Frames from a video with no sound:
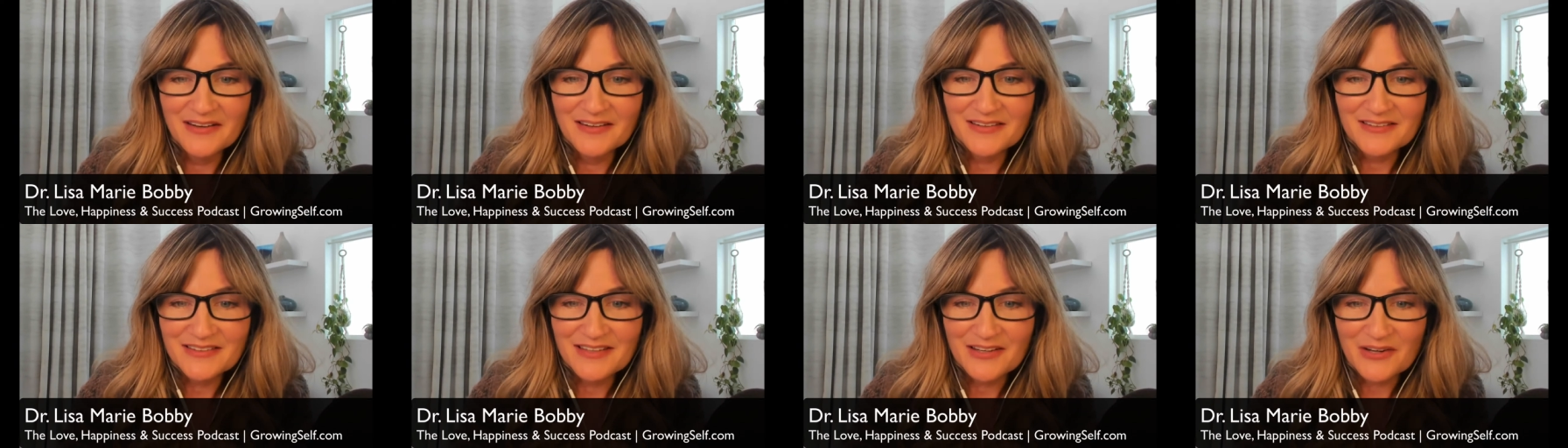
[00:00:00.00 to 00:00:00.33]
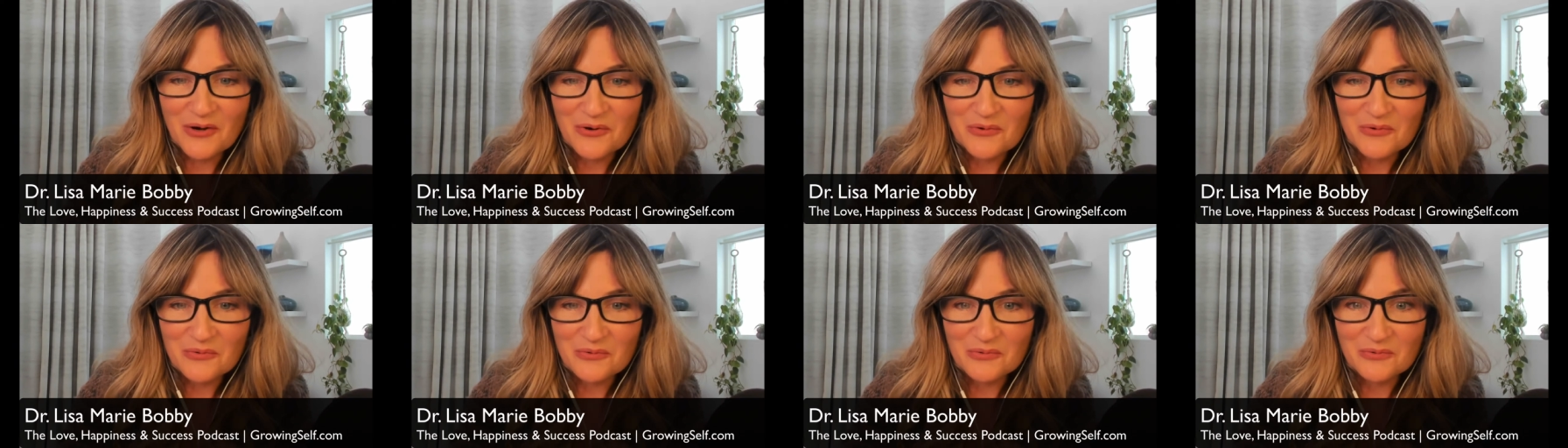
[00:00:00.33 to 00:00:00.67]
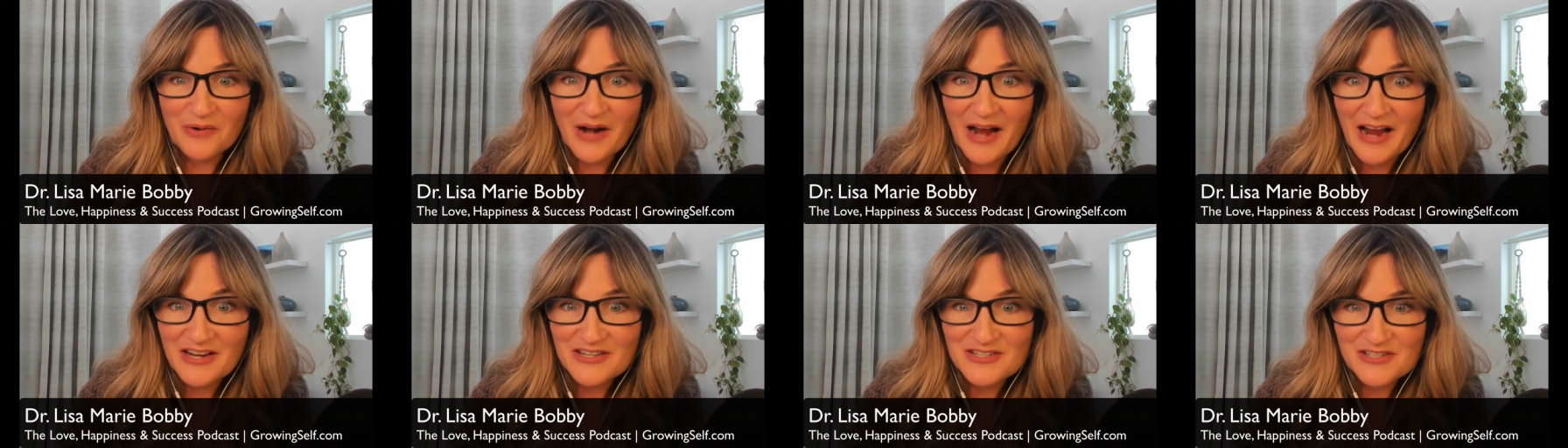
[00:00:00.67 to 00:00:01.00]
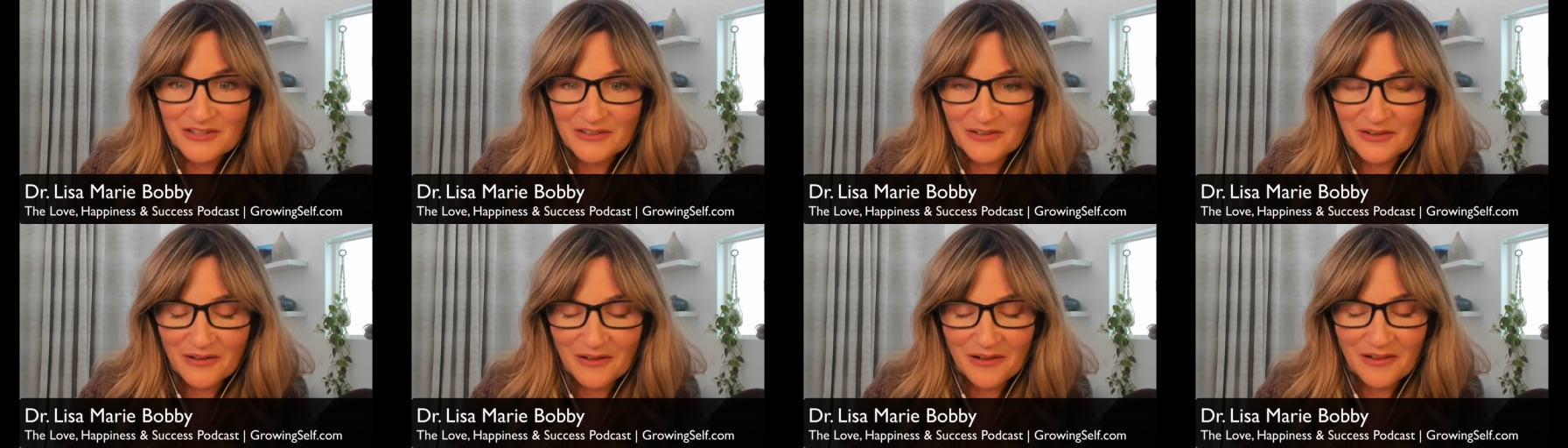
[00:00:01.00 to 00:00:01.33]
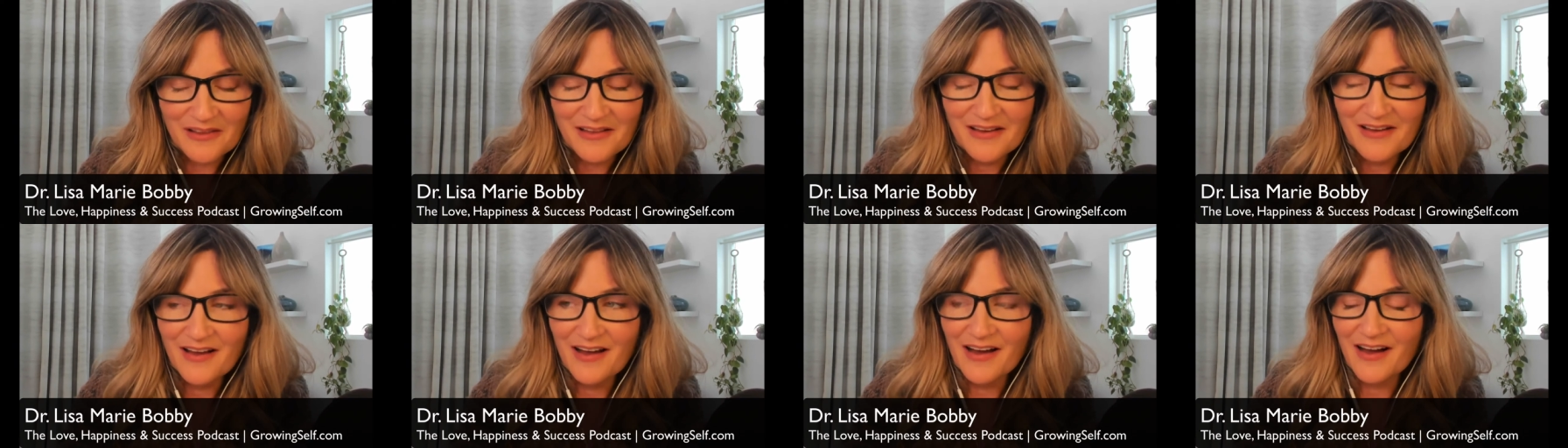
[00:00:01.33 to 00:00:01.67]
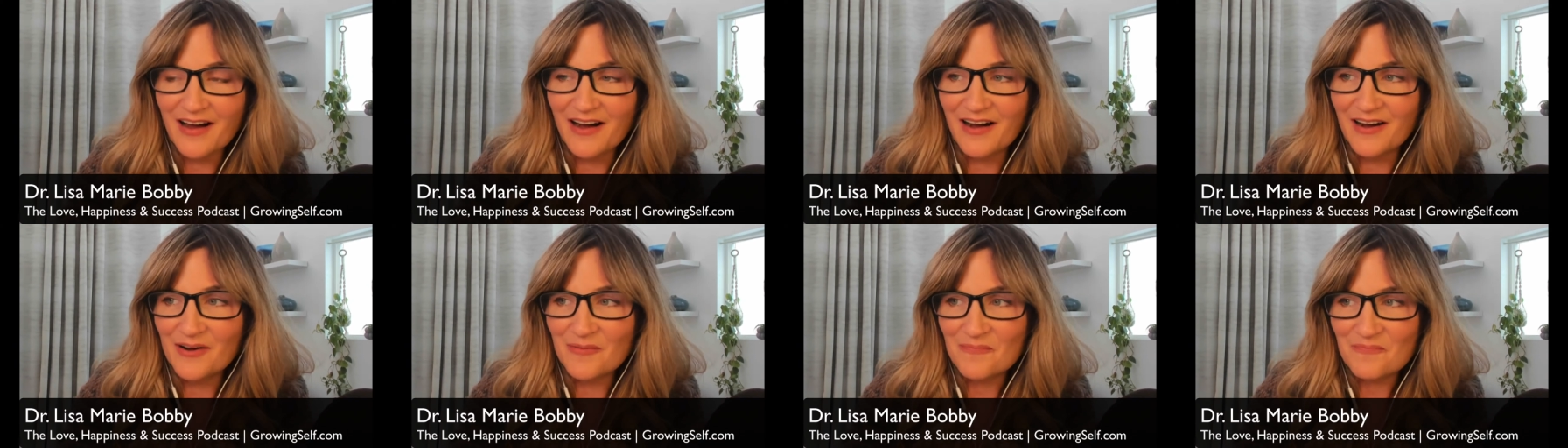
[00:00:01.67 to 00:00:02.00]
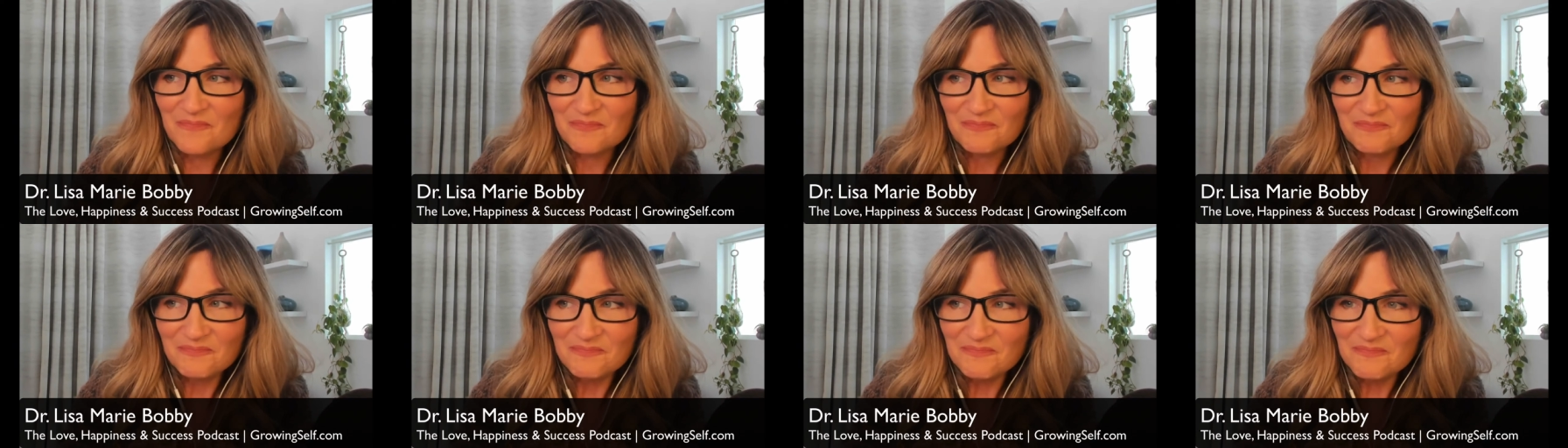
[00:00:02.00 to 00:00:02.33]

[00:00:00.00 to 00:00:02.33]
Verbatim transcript: you know, rational, um,